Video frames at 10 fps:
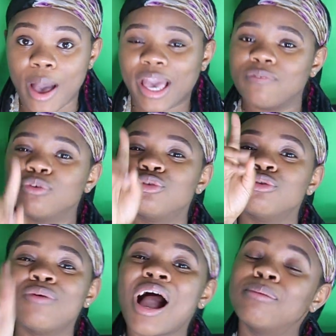I gave you
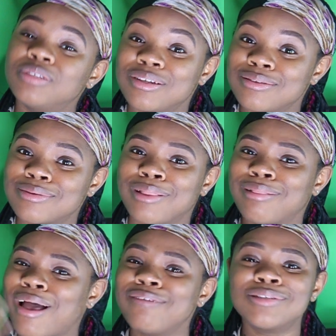two options,
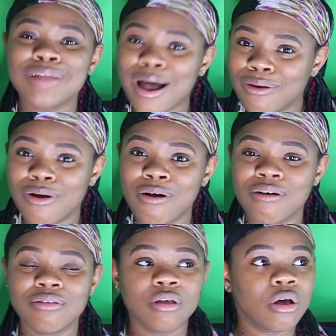lifestyle
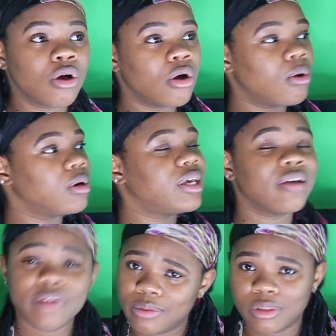haul or
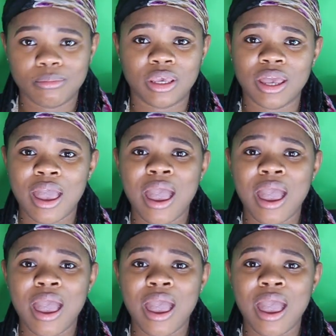get ready with me,